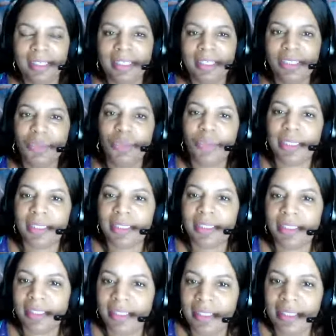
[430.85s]
is
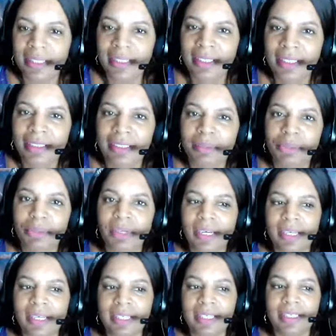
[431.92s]
Wix,
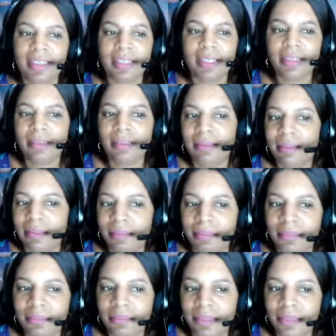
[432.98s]
Wix.com.